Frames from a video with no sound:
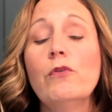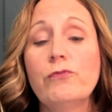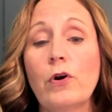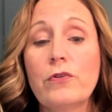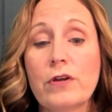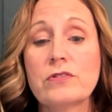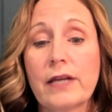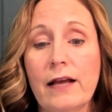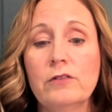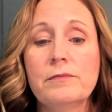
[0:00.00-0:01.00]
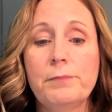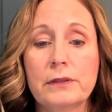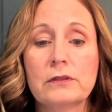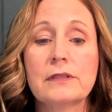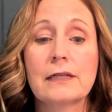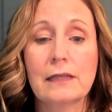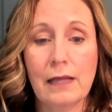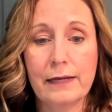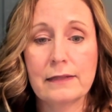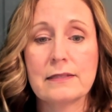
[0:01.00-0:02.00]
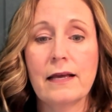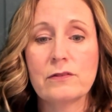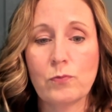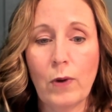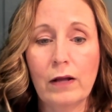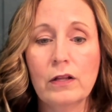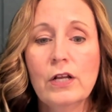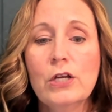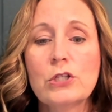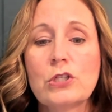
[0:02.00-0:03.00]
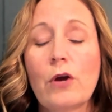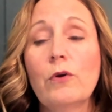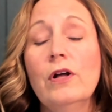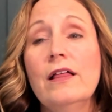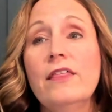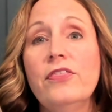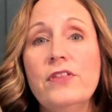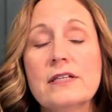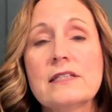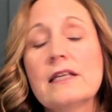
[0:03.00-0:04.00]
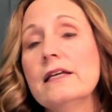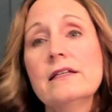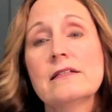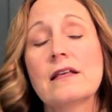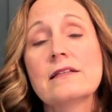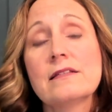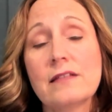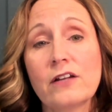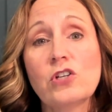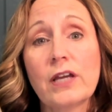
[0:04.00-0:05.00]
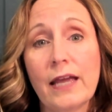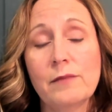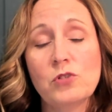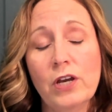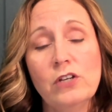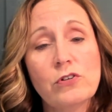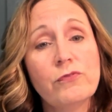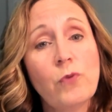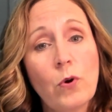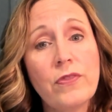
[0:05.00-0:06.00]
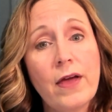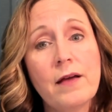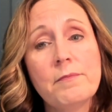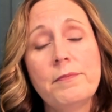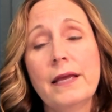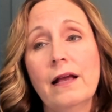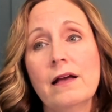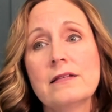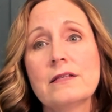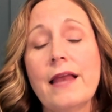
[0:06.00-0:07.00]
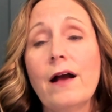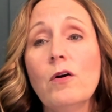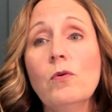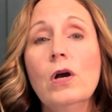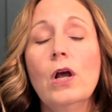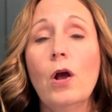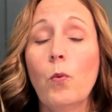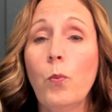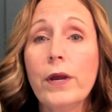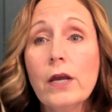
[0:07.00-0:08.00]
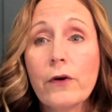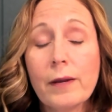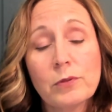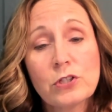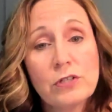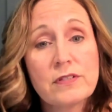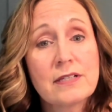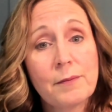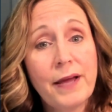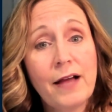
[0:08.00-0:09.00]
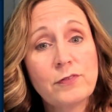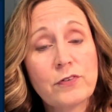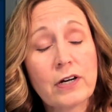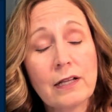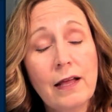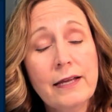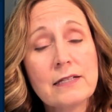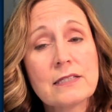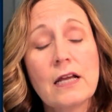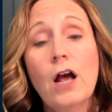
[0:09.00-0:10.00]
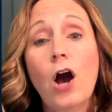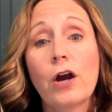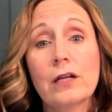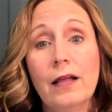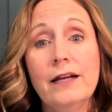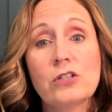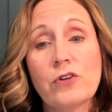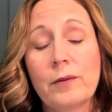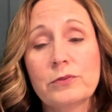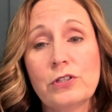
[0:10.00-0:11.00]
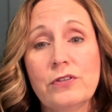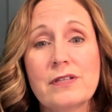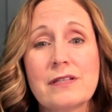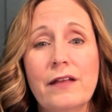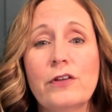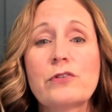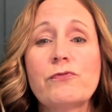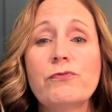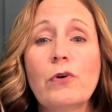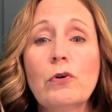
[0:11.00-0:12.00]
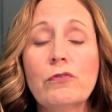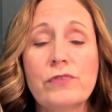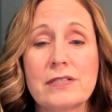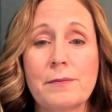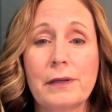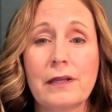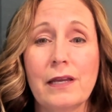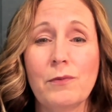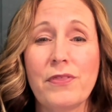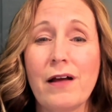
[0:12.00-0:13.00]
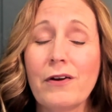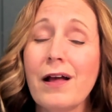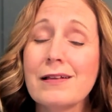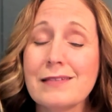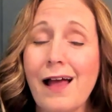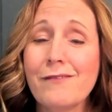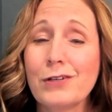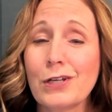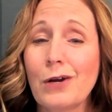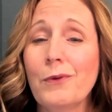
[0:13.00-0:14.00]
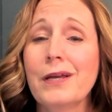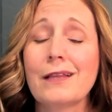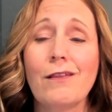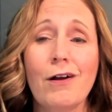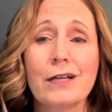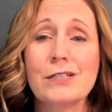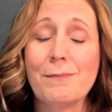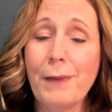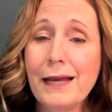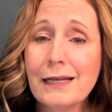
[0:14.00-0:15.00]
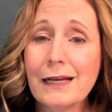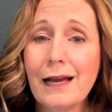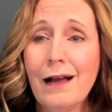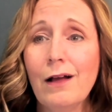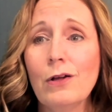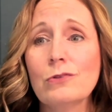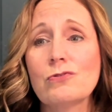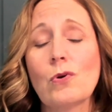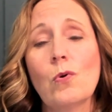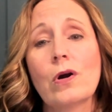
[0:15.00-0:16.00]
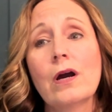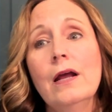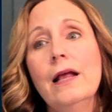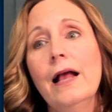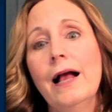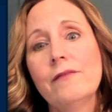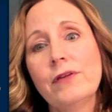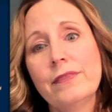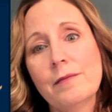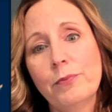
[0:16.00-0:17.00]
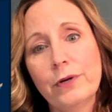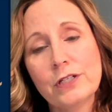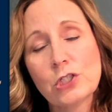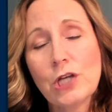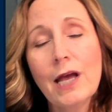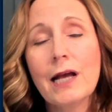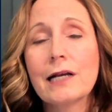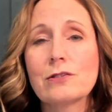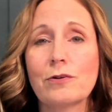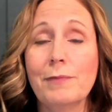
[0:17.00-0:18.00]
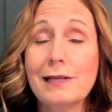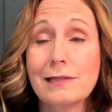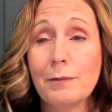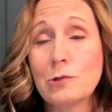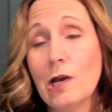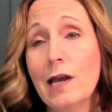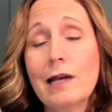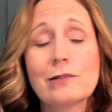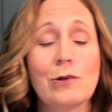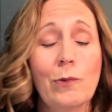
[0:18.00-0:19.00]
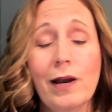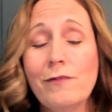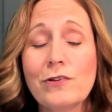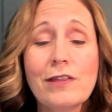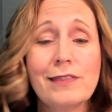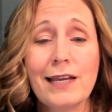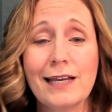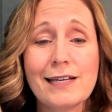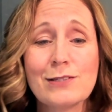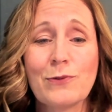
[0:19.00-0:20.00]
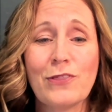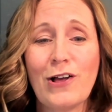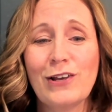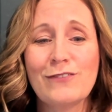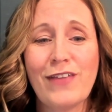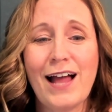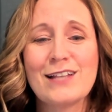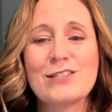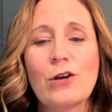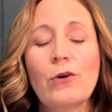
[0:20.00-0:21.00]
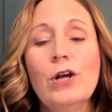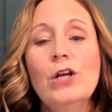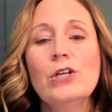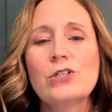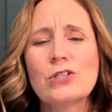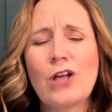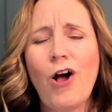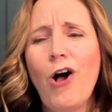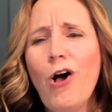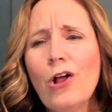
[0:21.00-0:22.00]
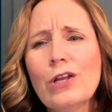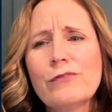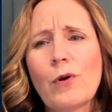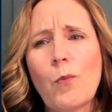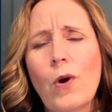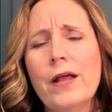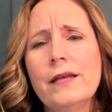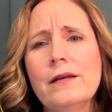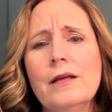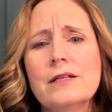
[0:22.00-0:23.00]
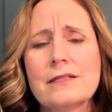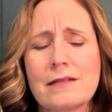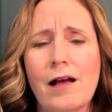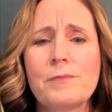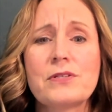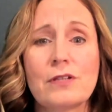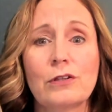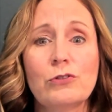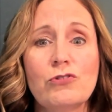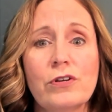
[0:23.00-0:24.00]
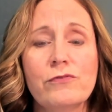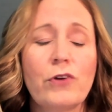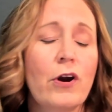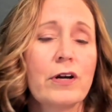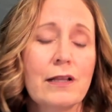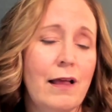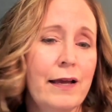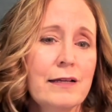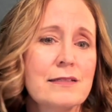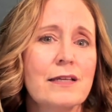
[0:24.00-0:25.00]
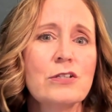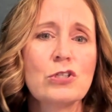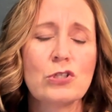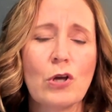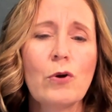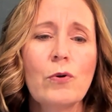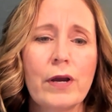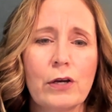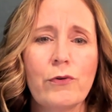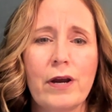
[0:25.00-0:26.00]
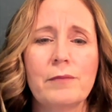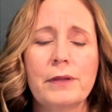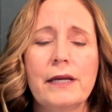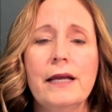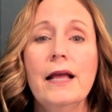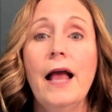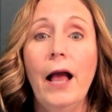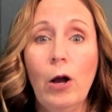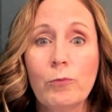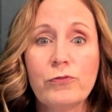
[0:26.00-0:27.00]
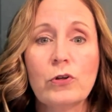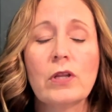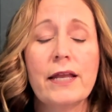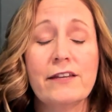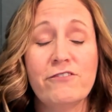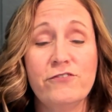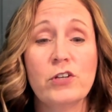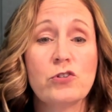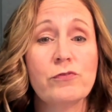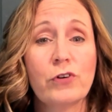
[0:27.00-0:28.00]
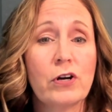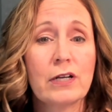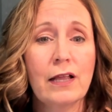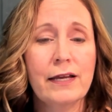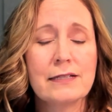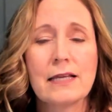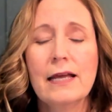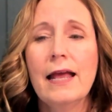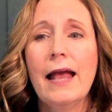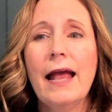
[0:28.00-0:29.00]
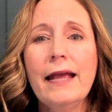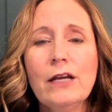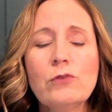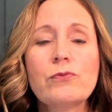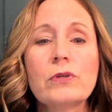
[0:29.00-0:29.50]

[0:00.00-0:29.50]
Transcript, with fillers: for those accountant billed clients as well. So this is such a game changer for them, because now we are able to do this on behalf of our clients. Our clients are able to do this, and there's full visibility without us having to go in and log into bank accounts or having them print checks or mess up checks or whatever the thing is with all of that. So just all of a one-stop solution for our clients is so incredibly helpful and efficient for our clients, and